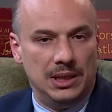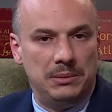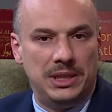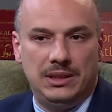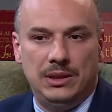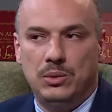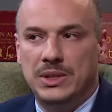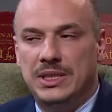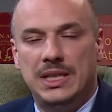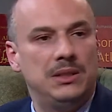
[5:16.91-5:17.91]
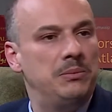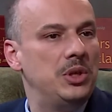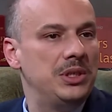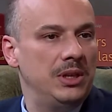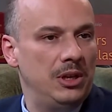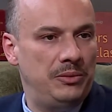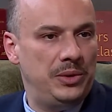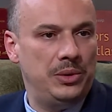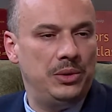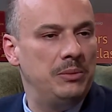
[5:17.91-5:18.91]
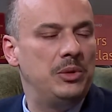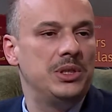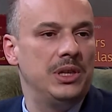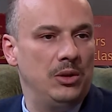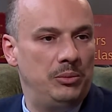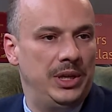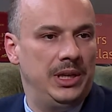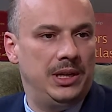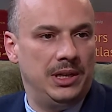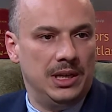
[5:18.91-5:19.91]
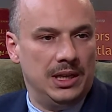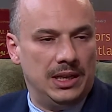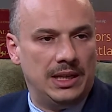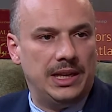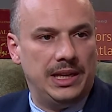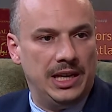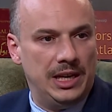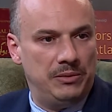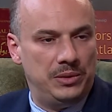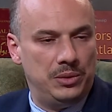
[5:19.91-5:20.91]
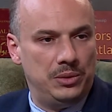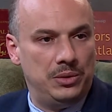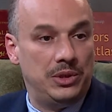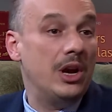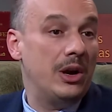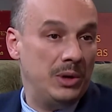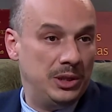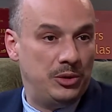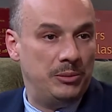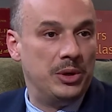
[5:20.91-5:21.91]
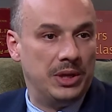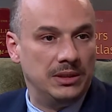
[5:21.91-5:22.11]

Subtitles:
But it was just personal view and a personal opinion that I gave to the Herald Tribune at the